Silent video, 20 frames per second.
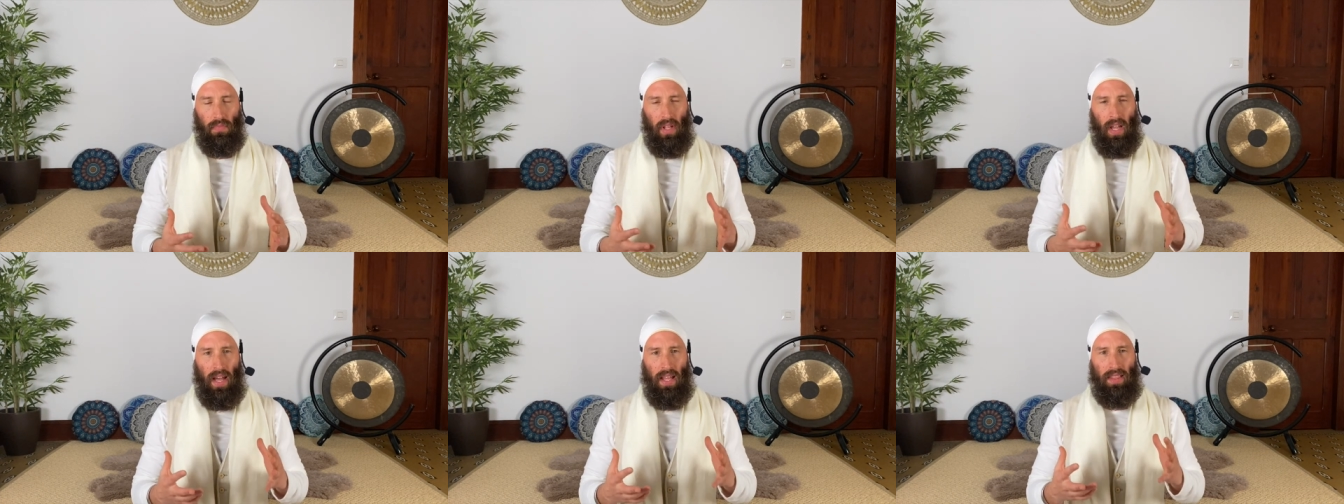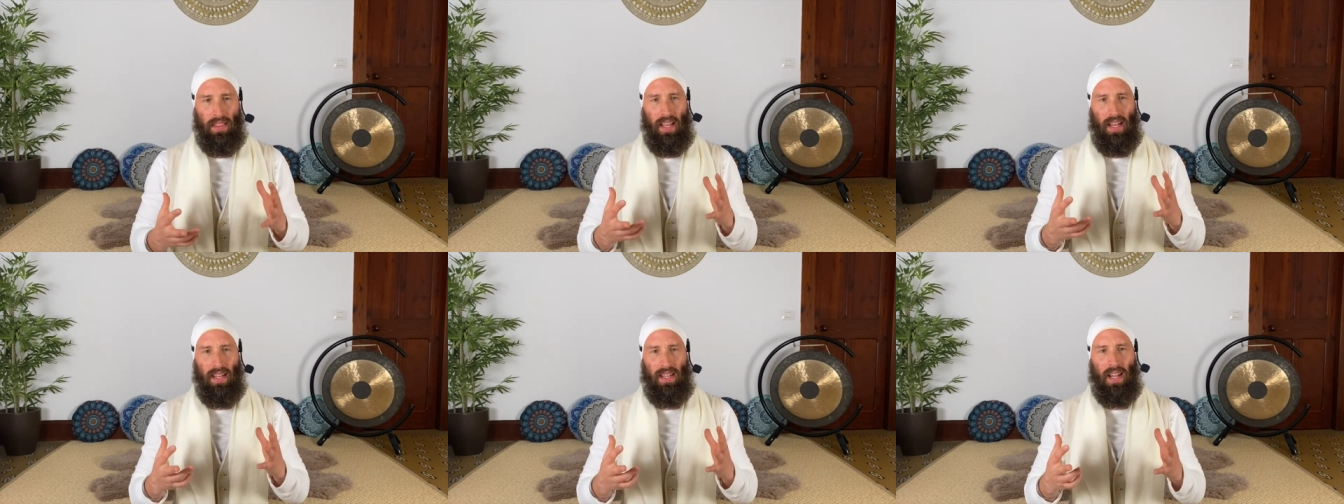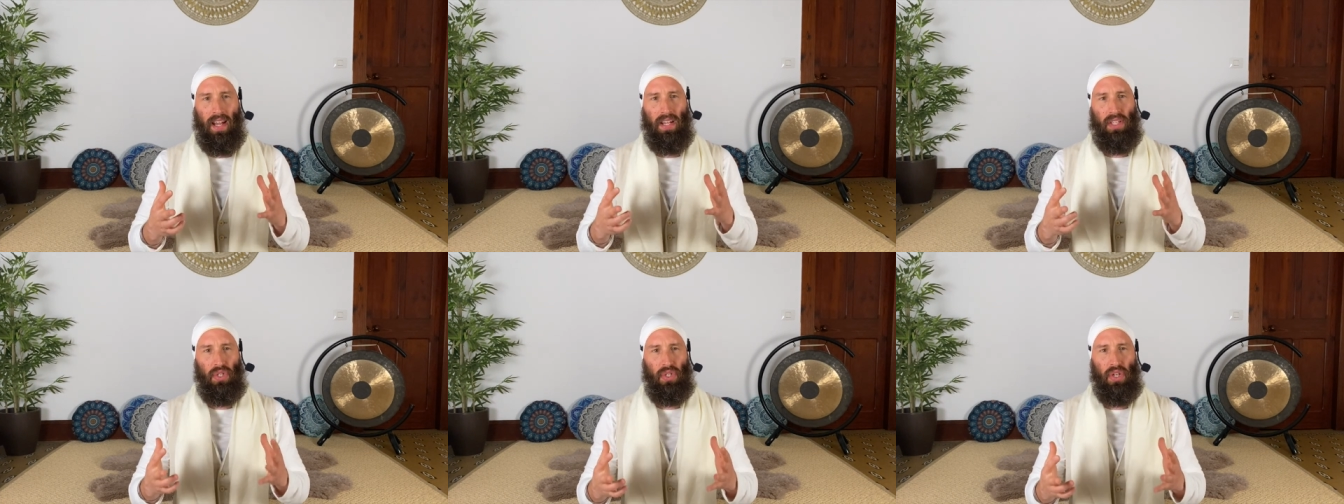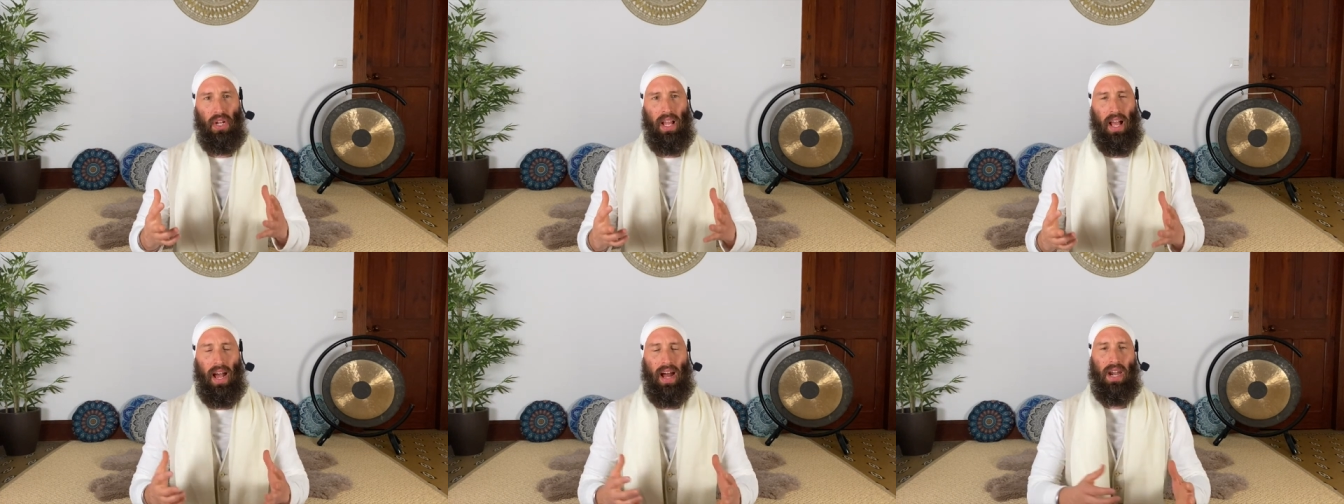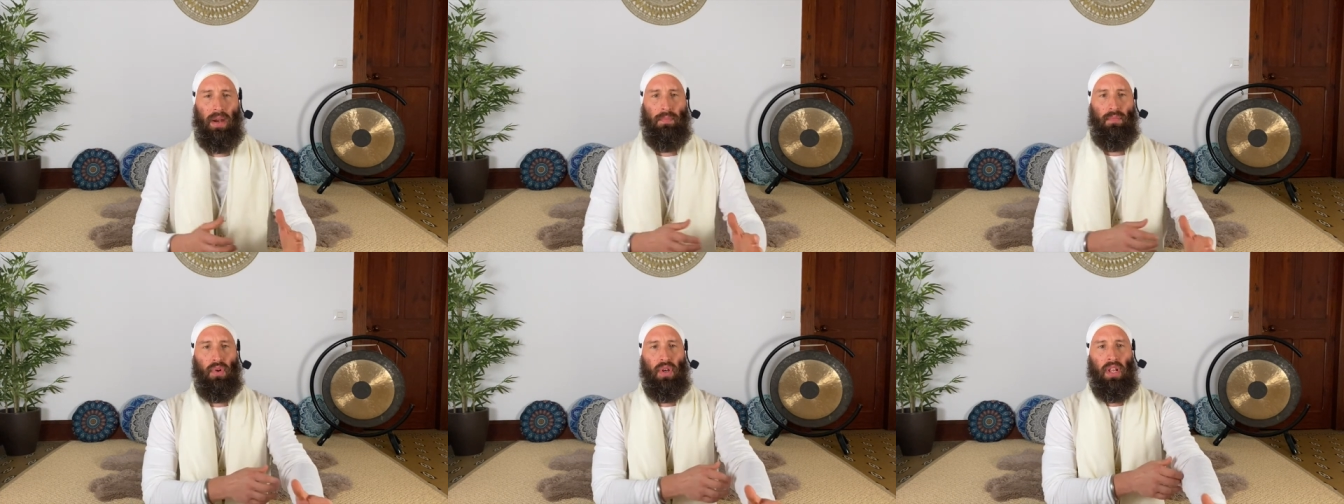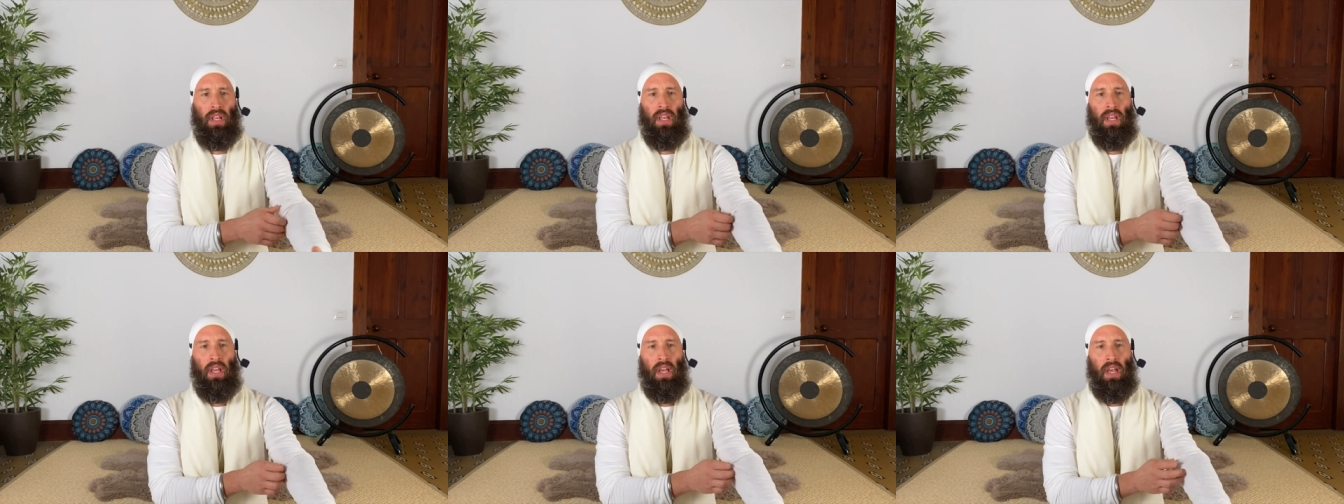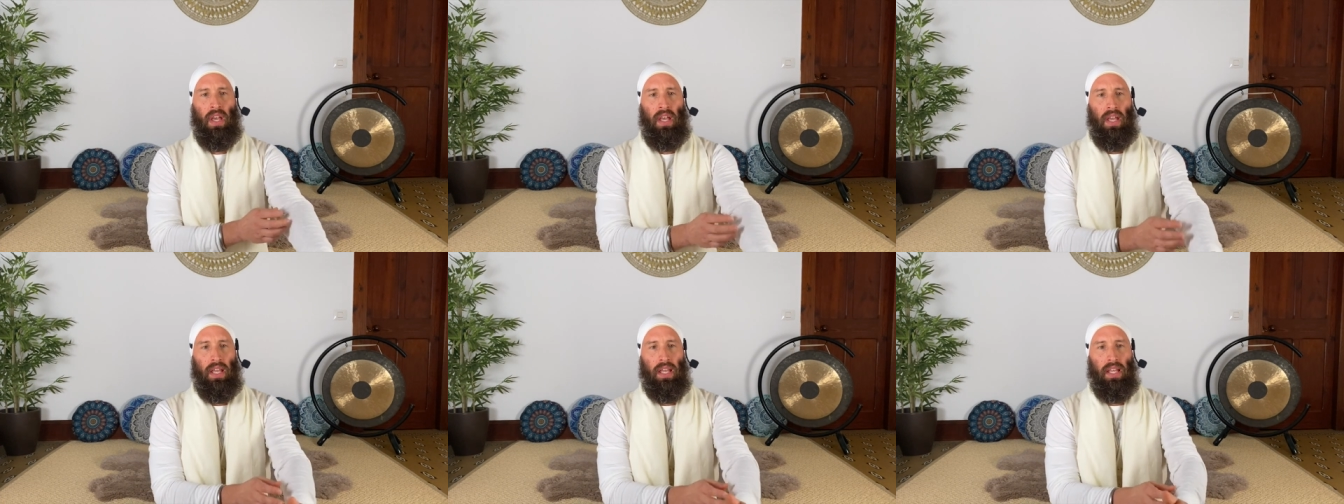And that natural harmony
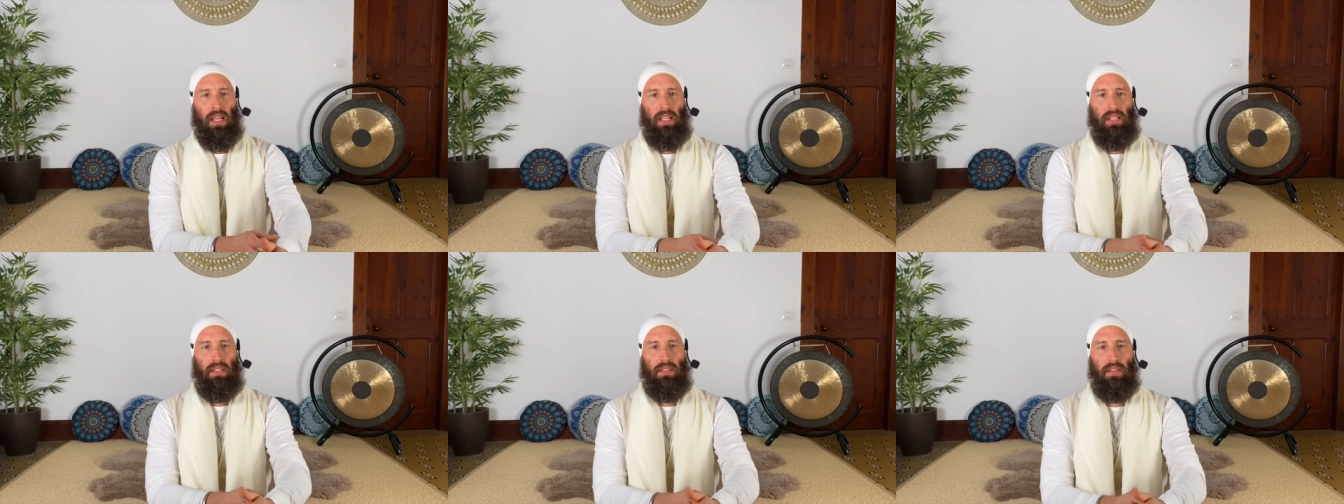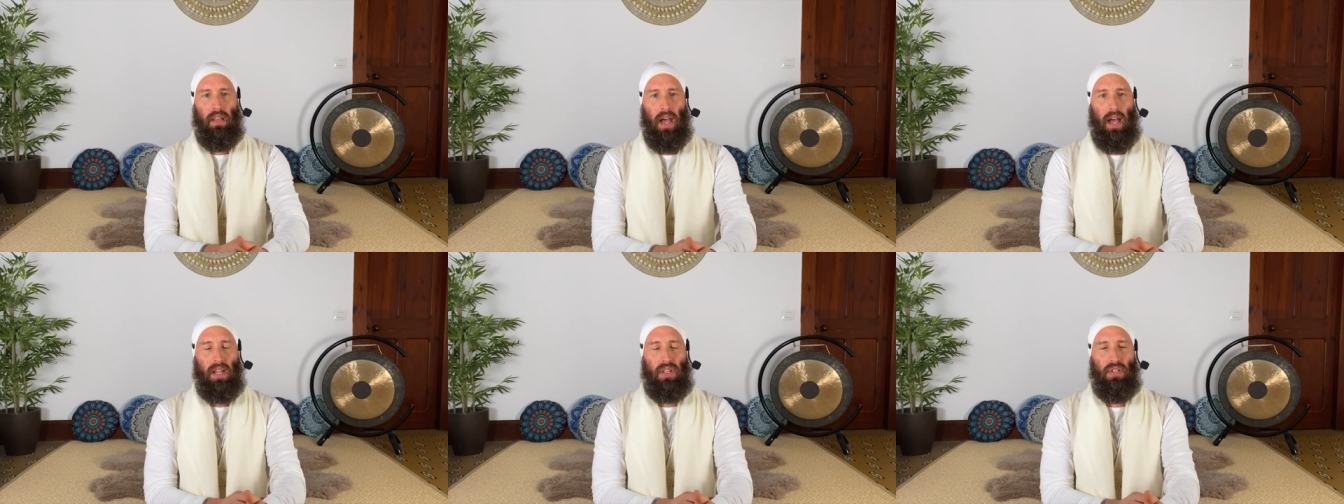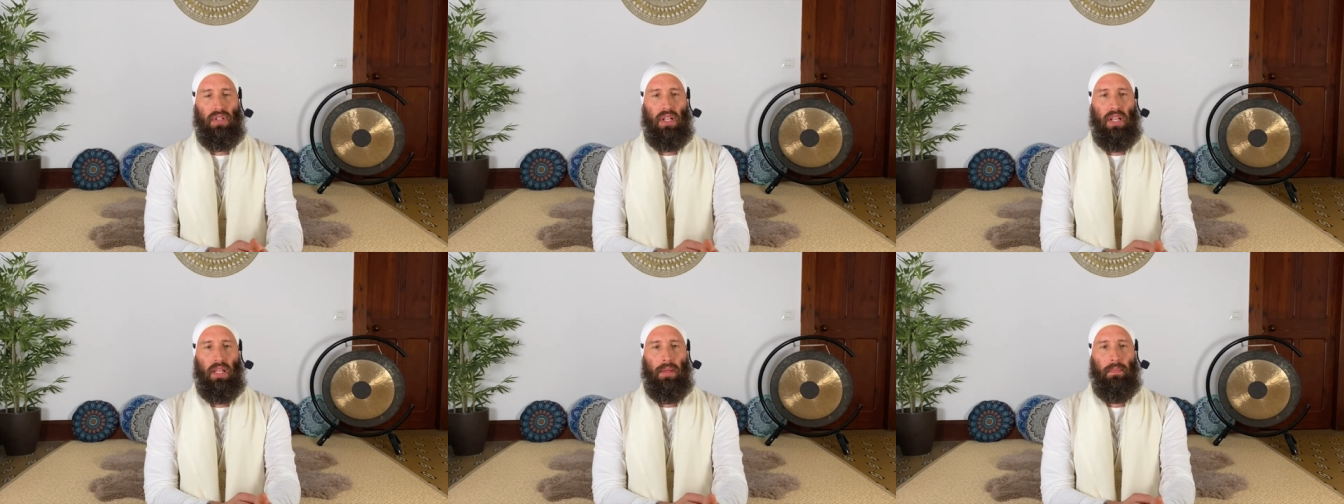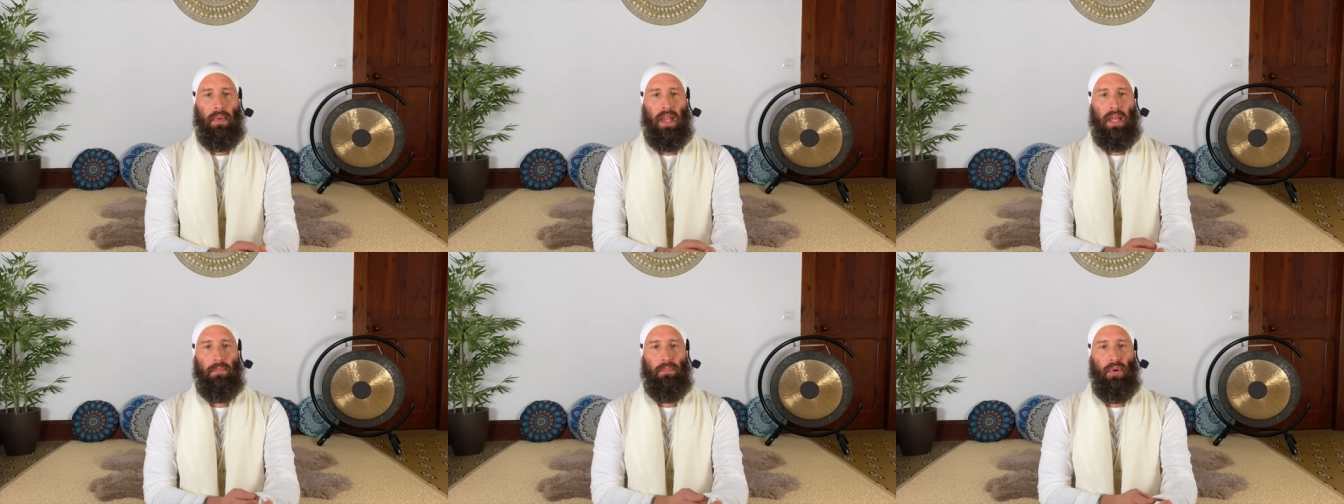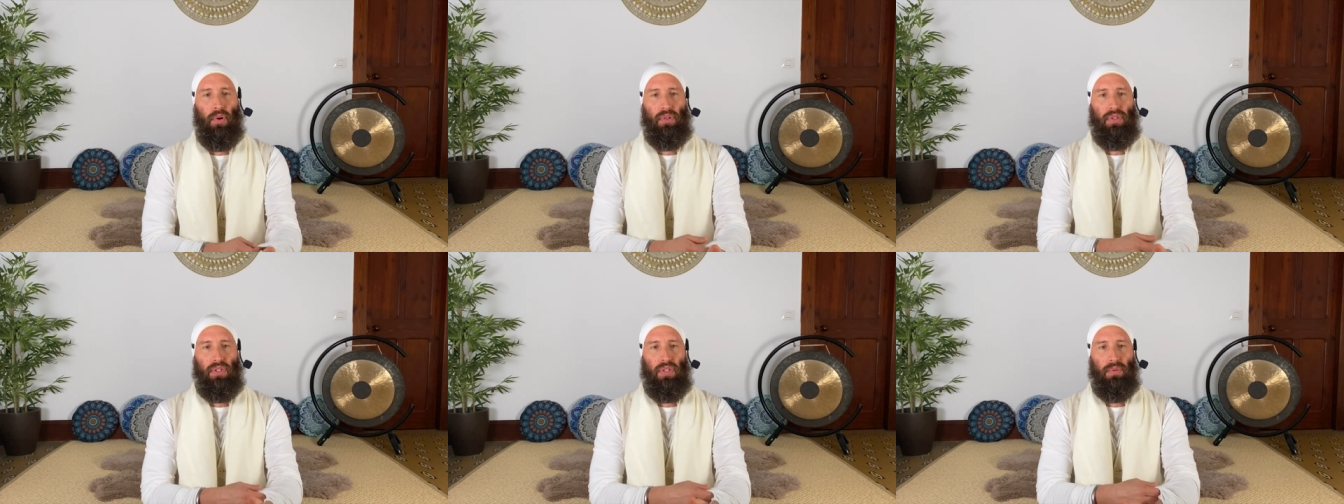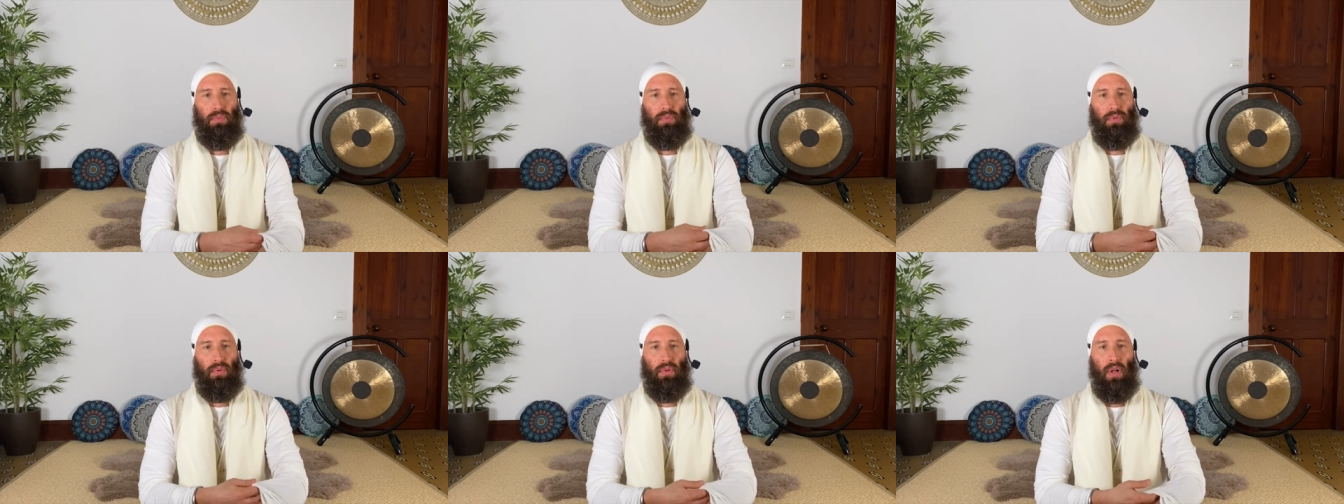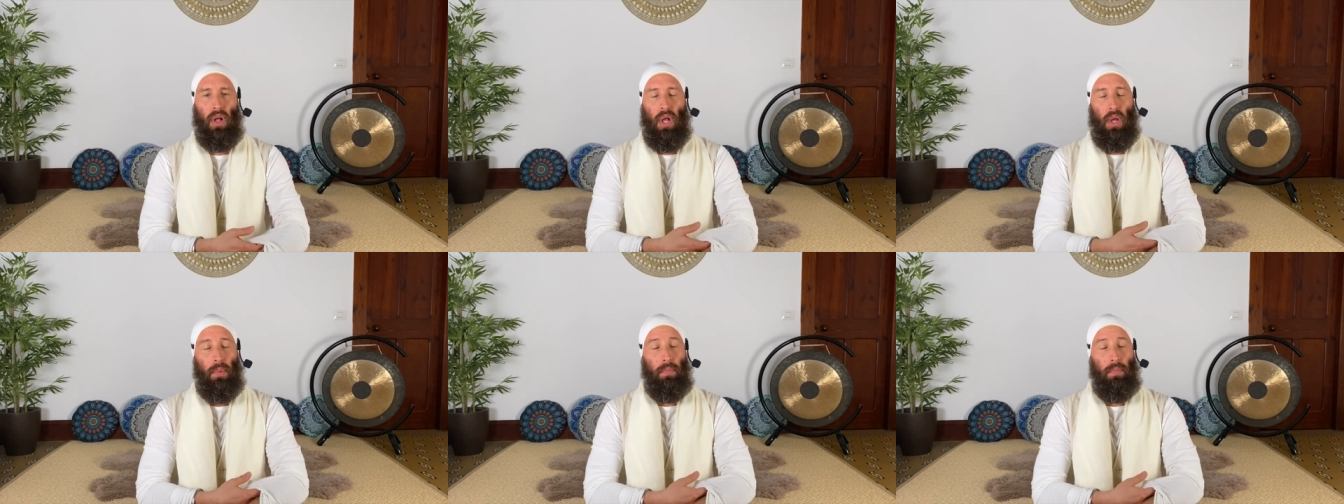is actually made possible